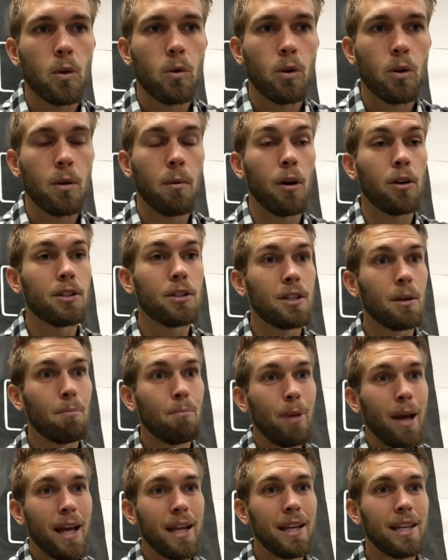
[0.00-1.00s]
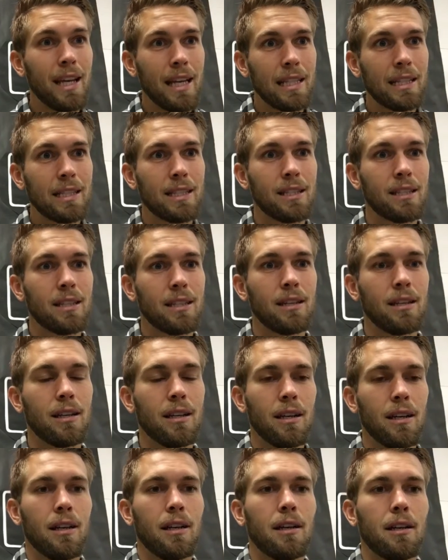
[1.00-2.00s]
What about dependence?
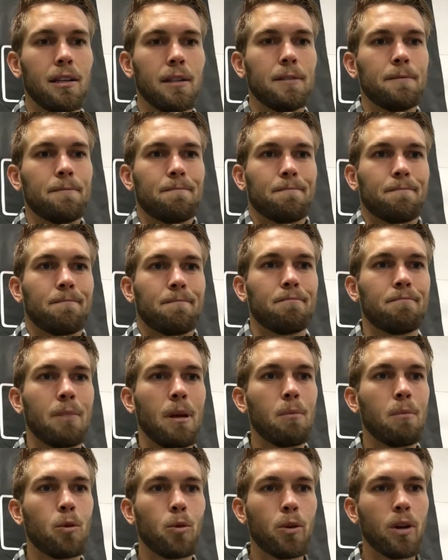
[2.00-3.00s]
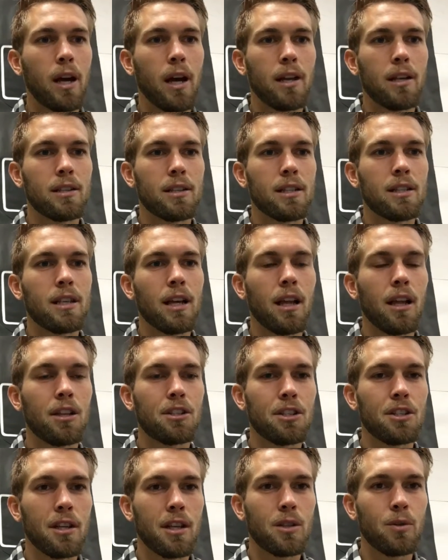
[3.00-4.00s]
Maybe we're not as
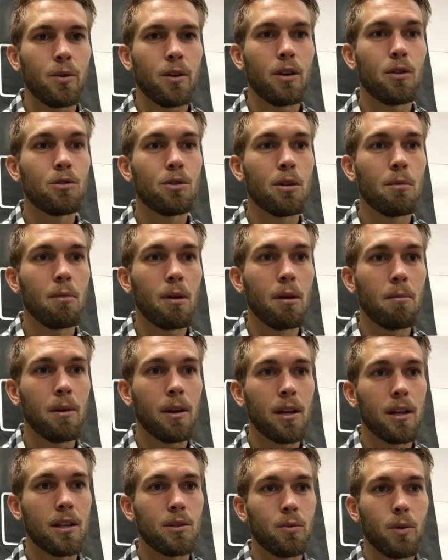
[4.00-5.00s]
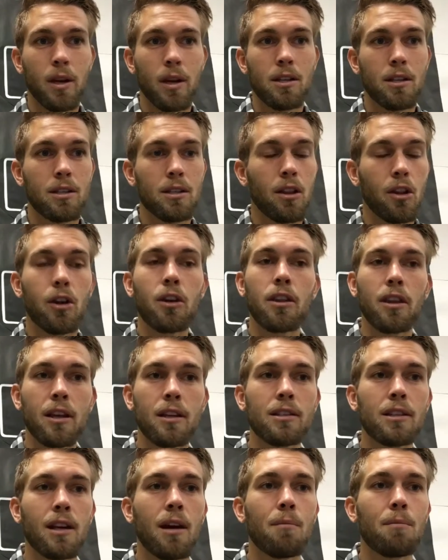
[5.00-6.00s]
intelligent as we used to be because we can just look
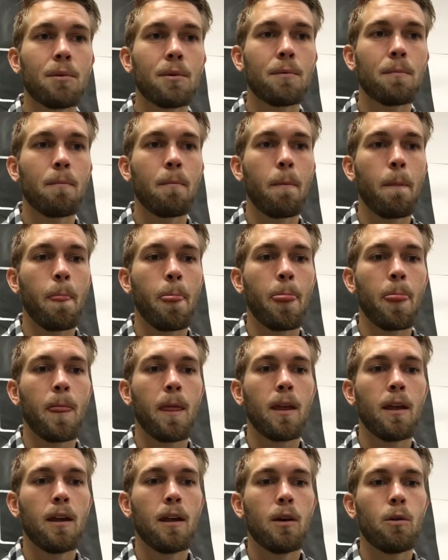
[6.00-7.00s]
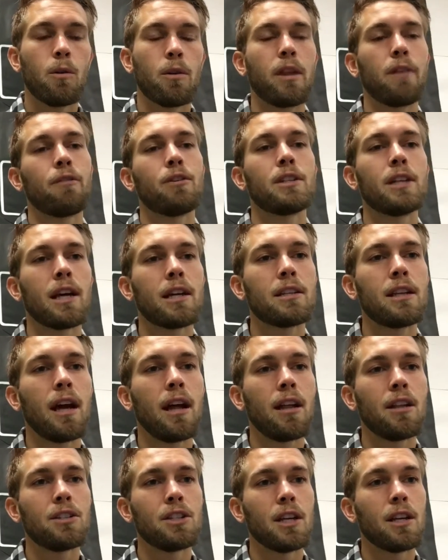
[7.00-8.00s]
things up. With every
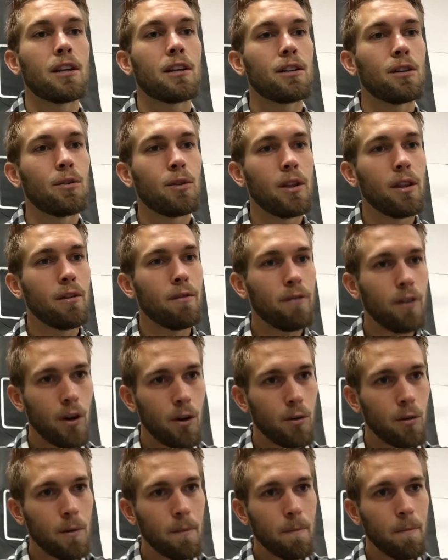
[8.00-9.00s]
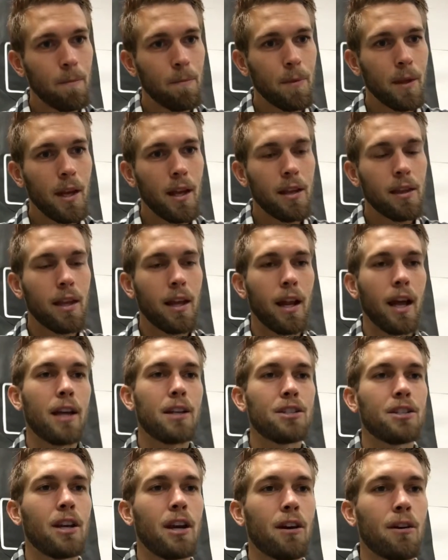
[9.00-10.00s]
technology, including the phone, that I
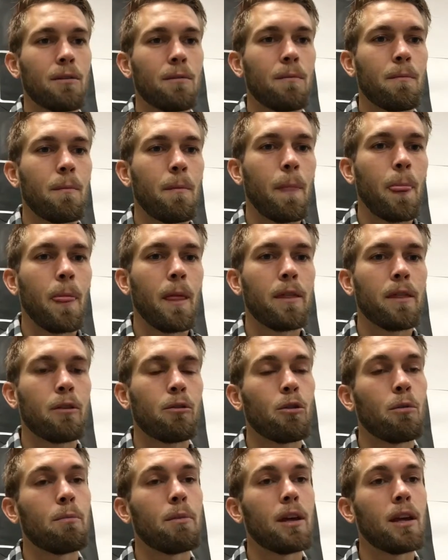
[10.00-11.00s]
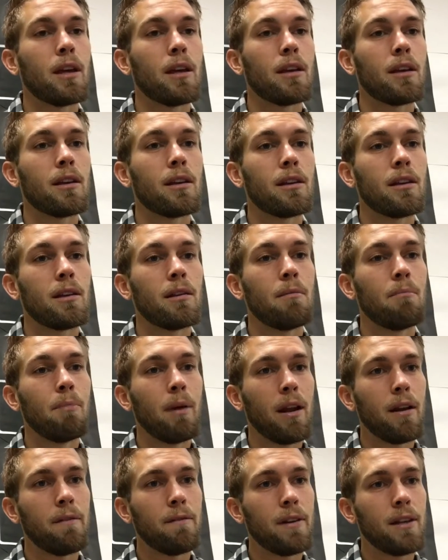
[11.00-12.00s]
share, there will be
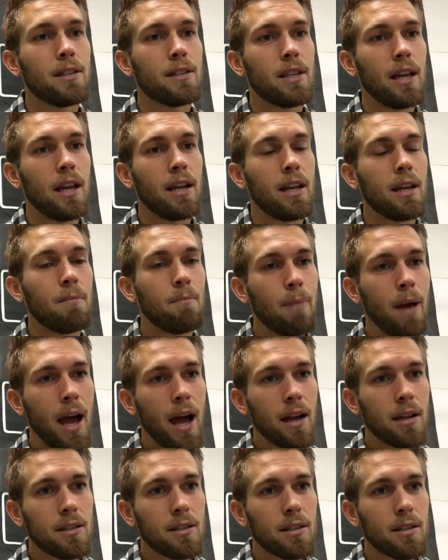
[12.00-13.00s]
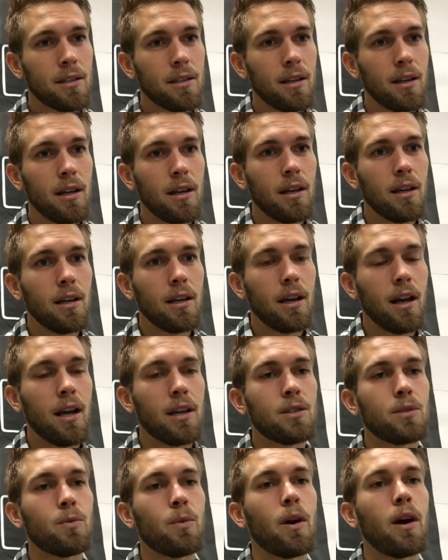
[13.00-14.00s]
benefits and impact,
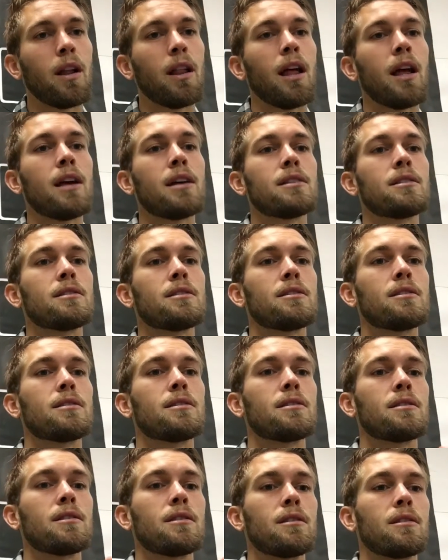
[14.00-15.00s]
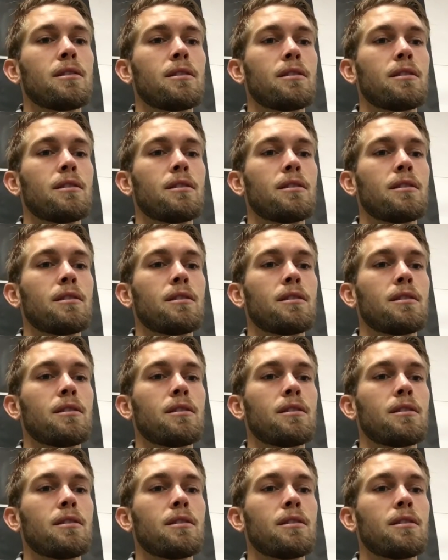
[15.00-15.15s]
as well as